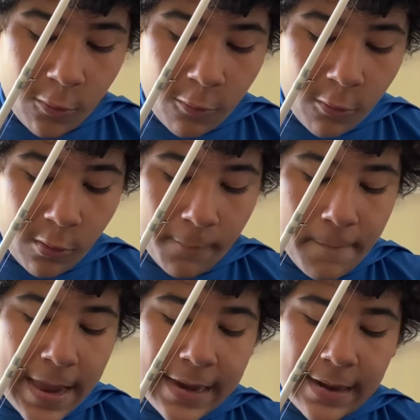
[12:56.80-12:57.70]
or
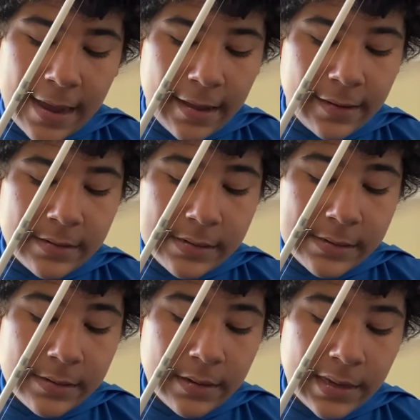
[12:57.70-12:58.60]
may not
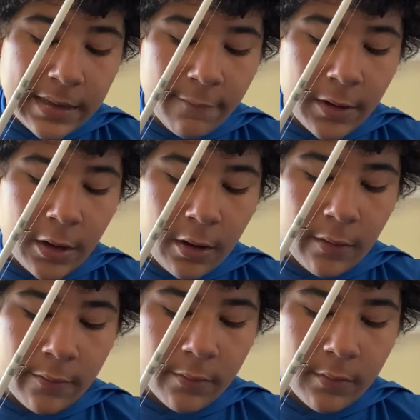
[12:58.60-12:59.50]

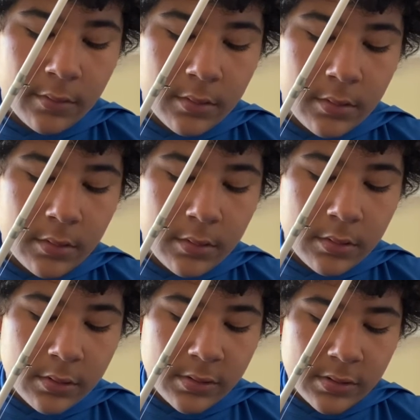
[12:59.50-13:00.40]
involve
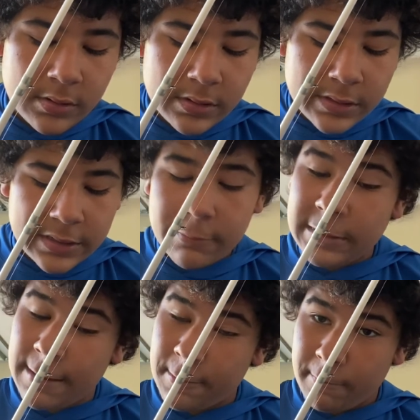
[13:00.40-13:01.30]
some
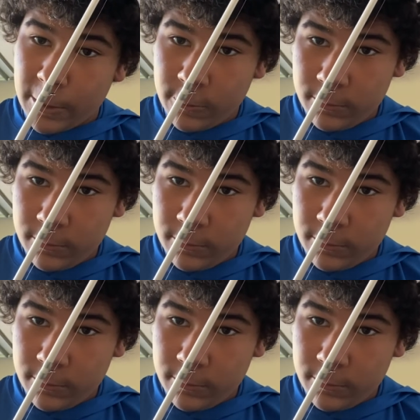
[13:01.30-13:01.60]
type of boat.